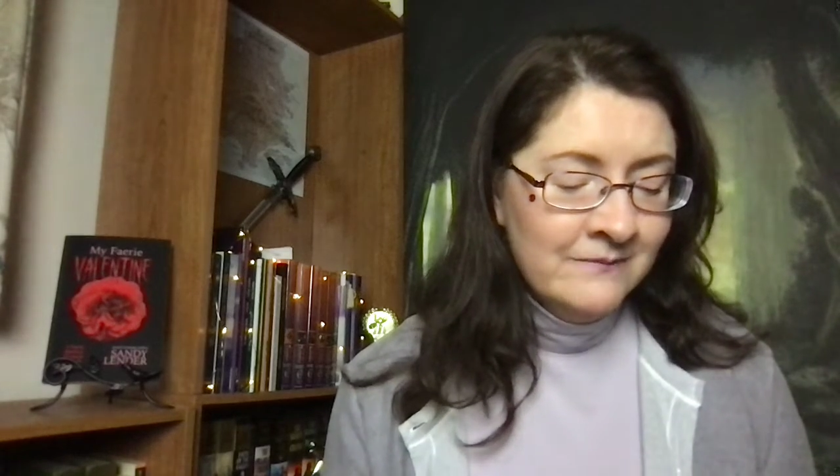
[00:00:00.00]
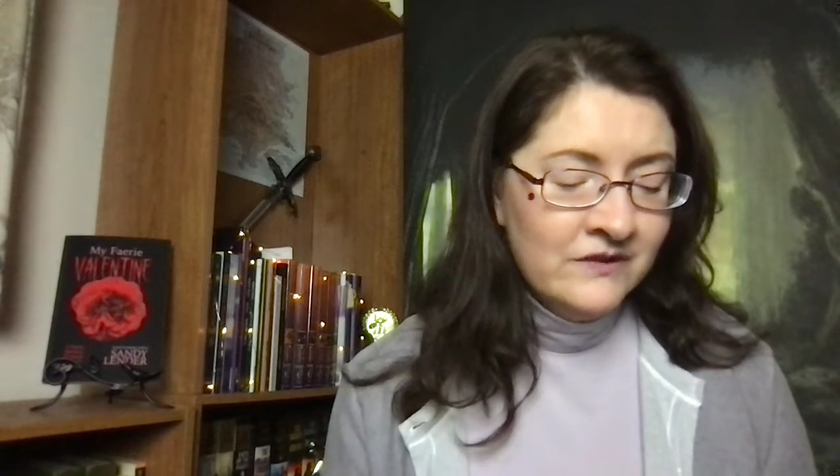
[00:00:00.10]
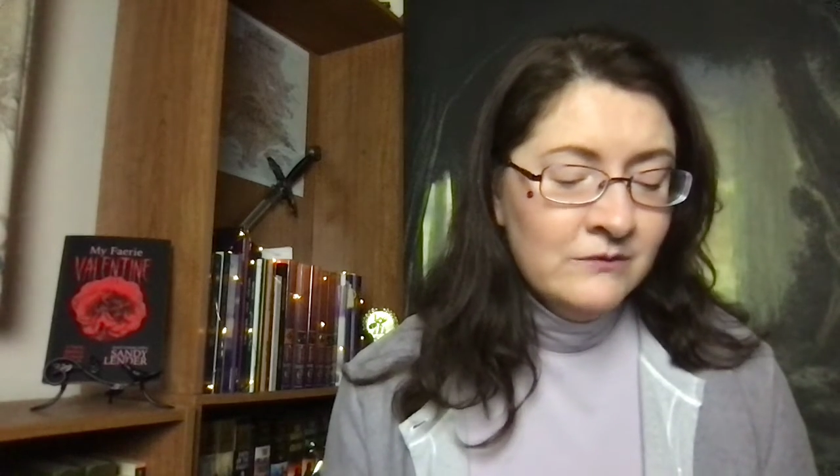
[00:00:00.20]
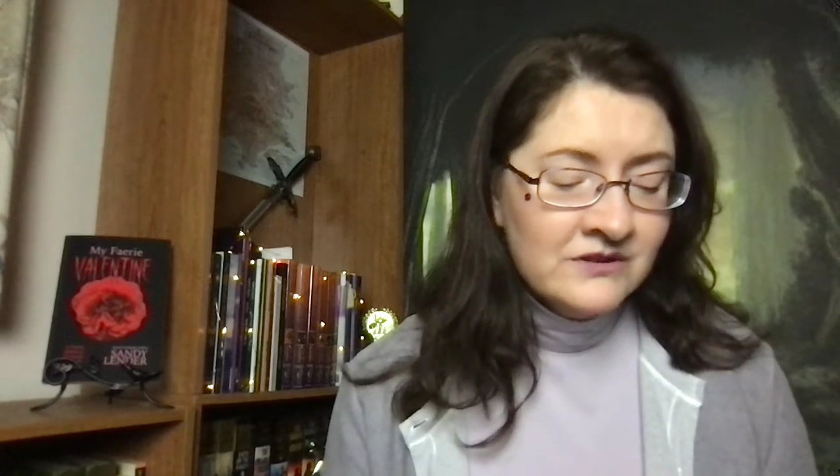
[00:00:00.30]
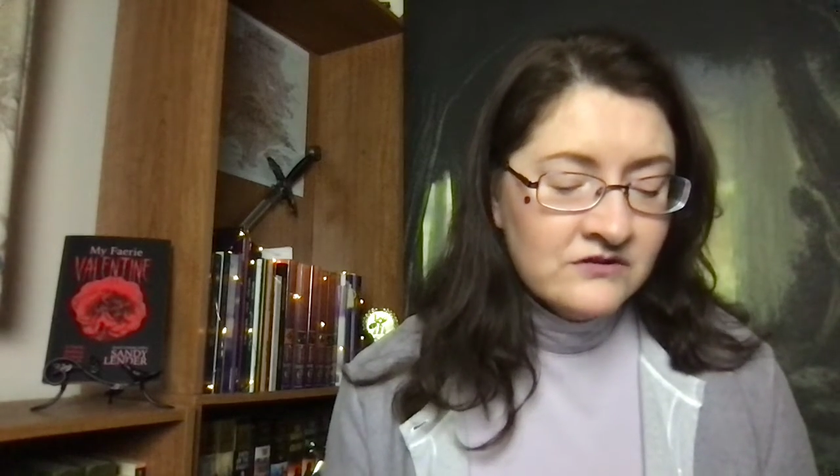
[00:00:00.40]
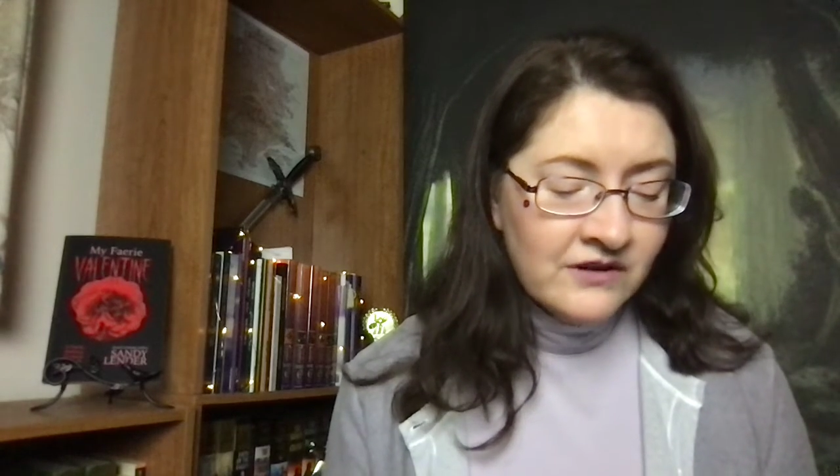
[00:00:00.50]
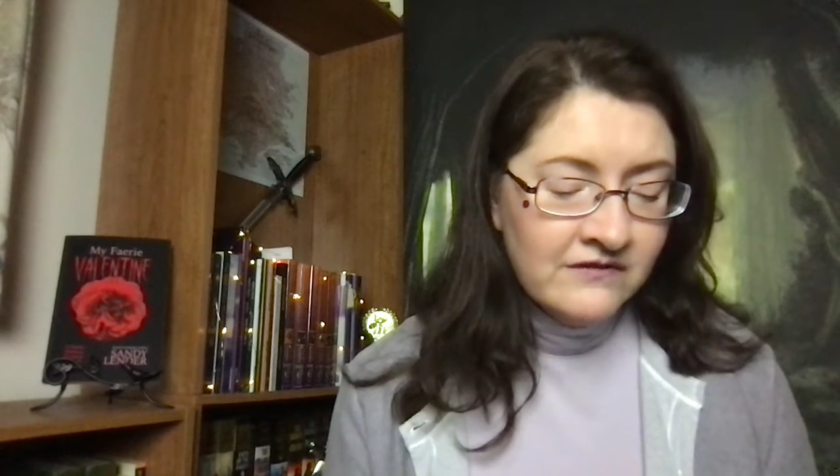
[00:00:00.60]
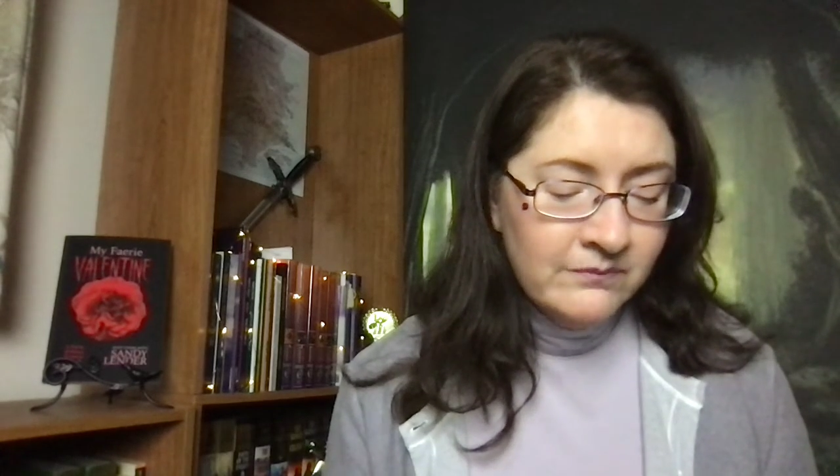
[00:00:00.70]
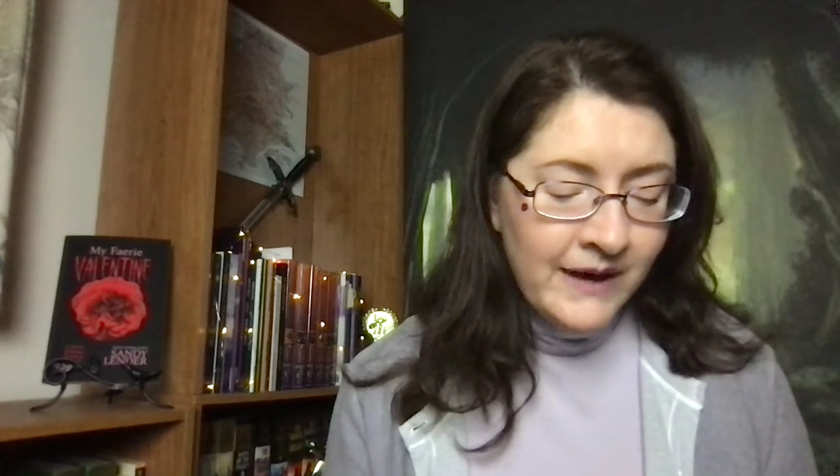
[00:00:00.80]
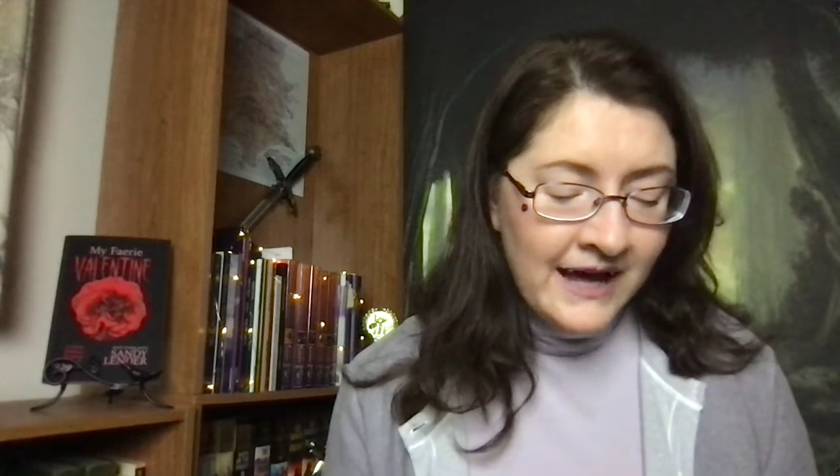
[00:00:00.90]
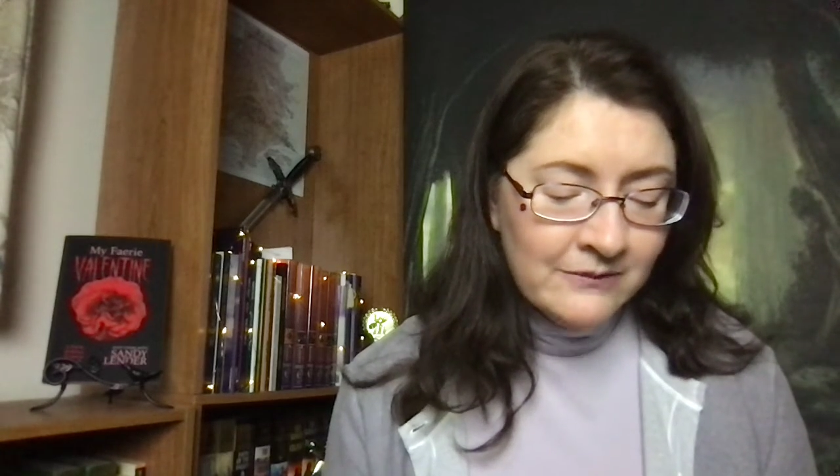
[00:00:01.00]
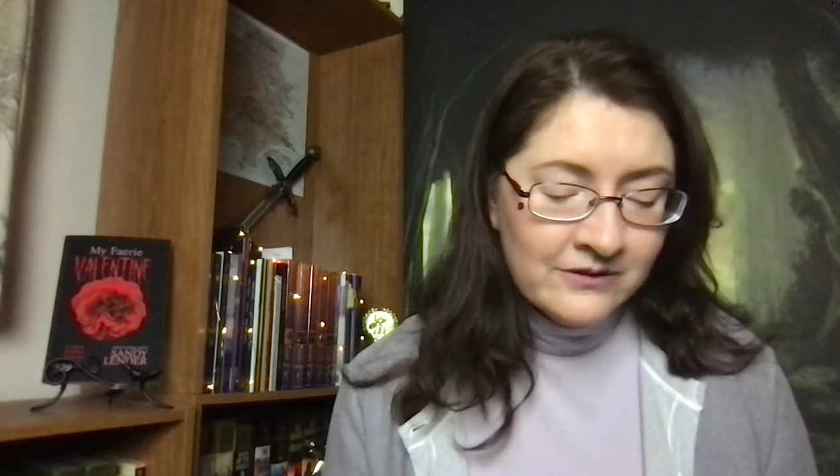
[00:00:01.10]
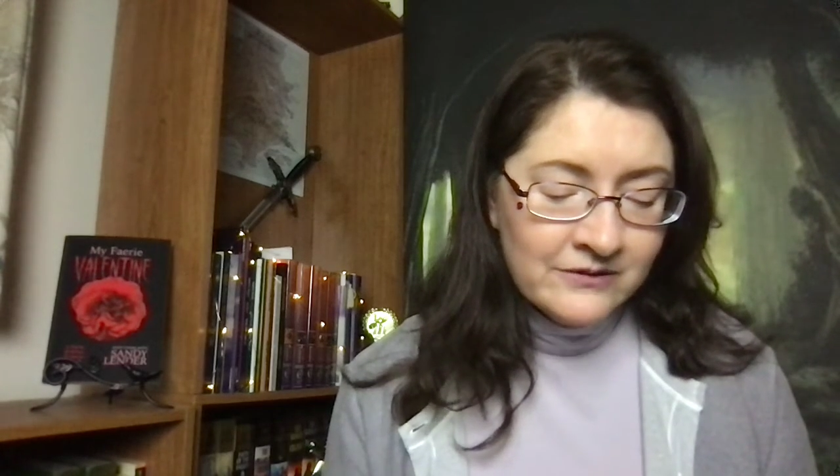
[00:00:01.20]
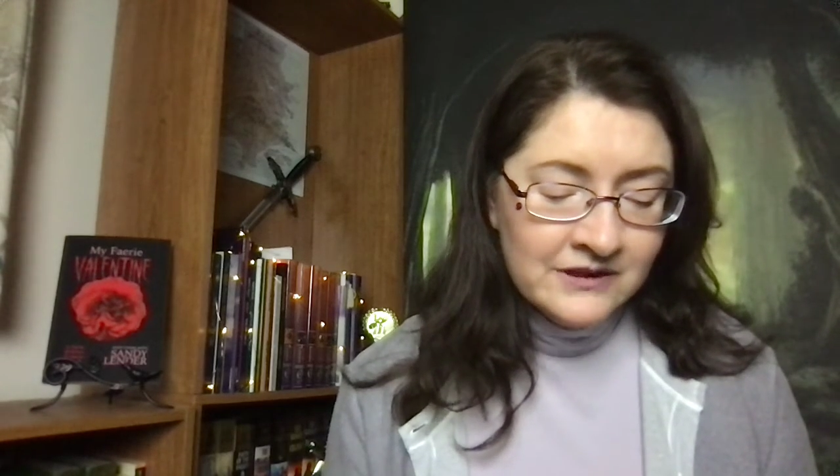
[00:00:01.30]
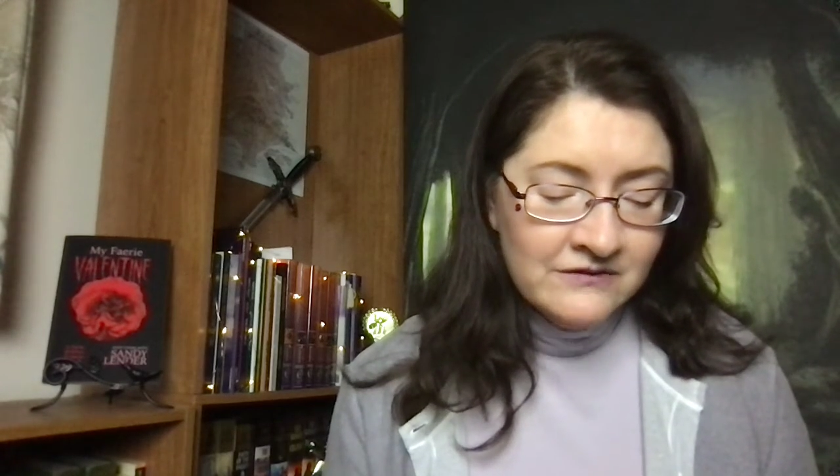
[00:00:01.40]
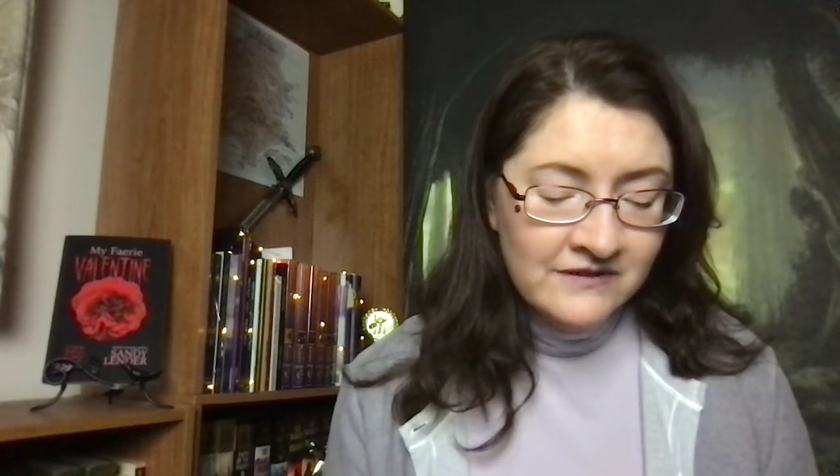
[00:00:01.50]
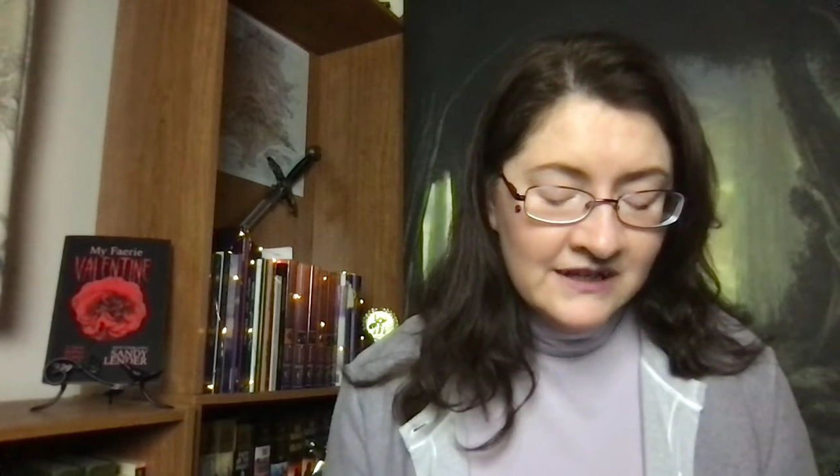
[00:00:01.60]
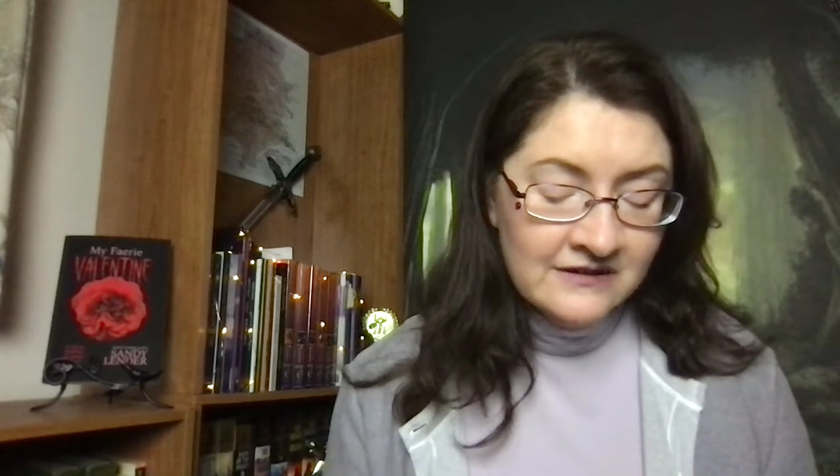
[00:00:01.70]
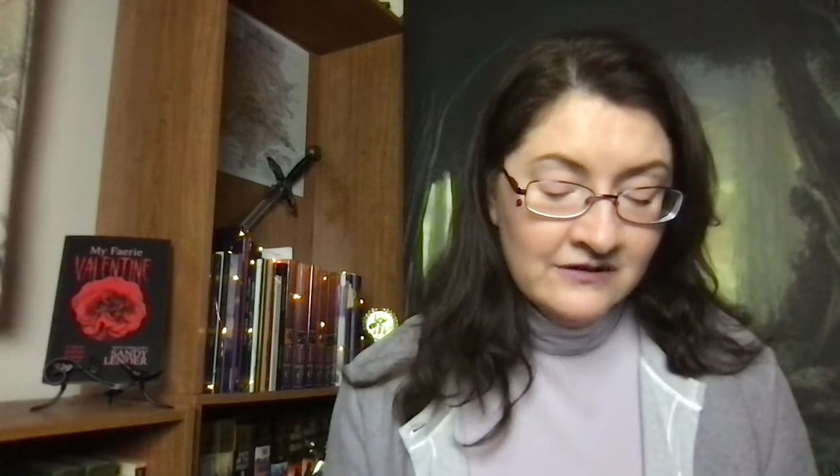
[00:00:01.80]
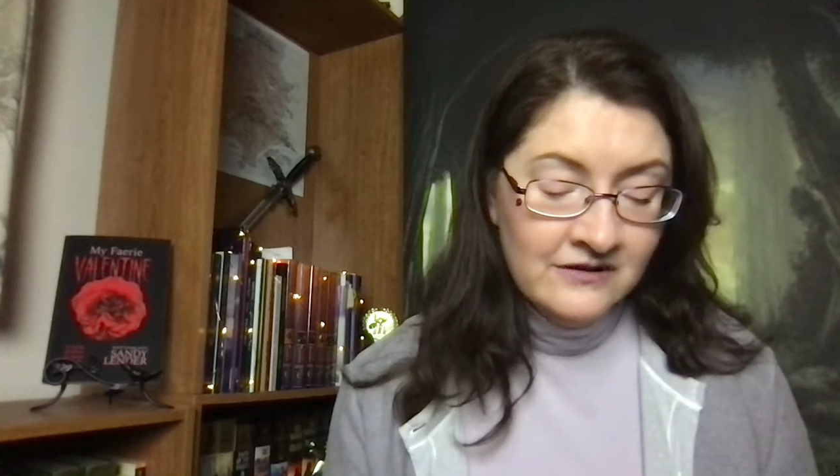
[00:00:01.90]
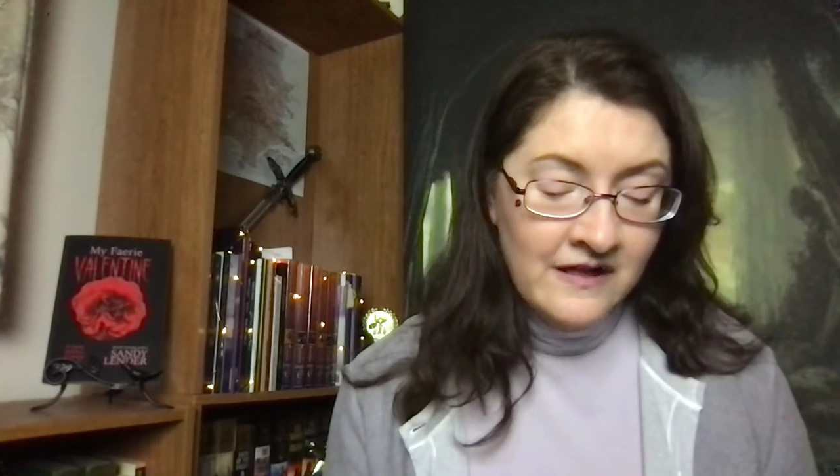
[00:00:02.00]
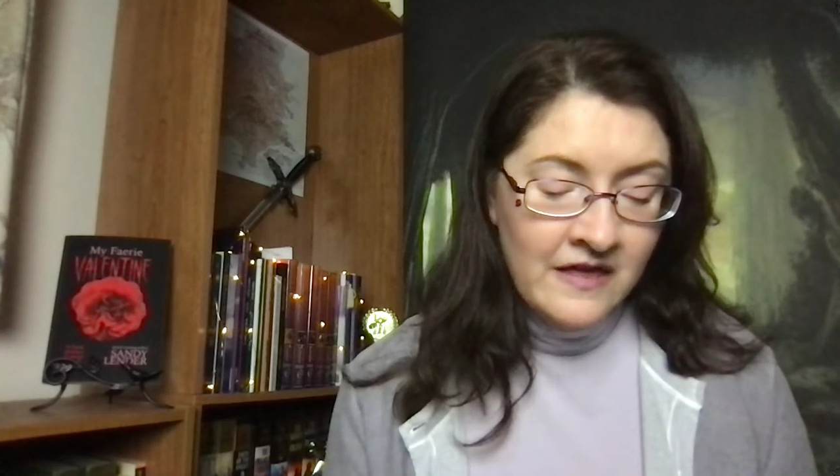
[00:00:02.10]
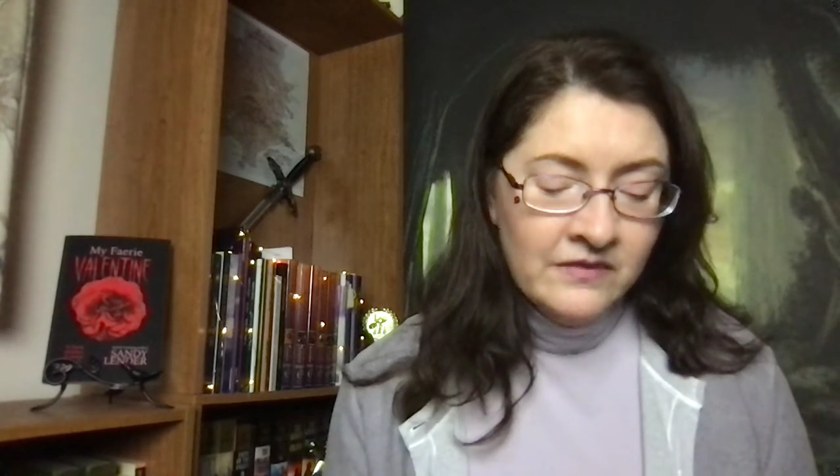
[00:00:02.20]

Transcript: "You must drive back with her in the vehicle.